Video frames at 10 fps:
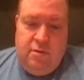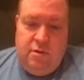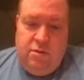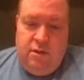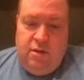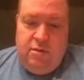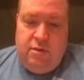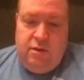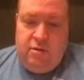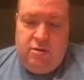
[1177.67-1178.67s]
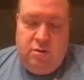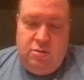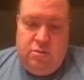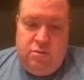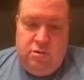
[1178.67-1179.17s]
than the
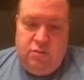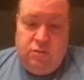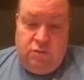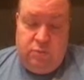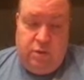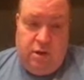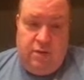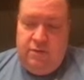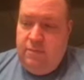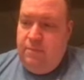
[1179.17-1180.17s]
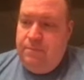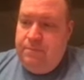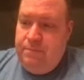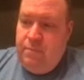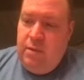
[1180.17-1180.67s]
Staunch Response.
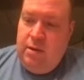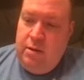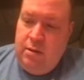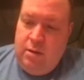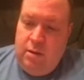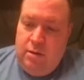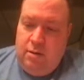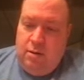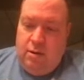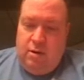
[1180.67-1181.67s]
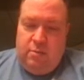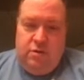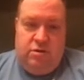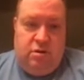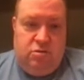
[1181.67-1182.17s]
But
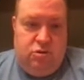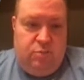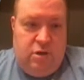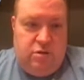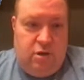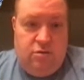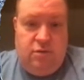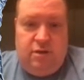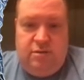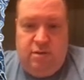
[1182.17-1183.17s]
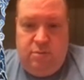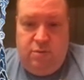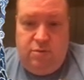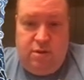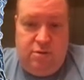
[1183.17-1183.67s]
Staunch Response also has the
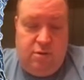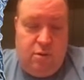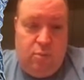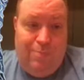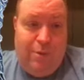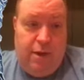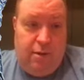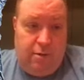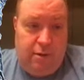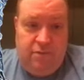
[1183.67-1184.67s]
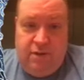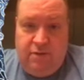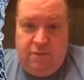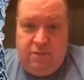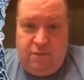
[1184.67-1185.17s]
ability to go bigger if
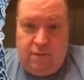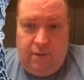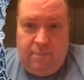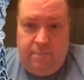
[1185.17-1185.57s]
necessary.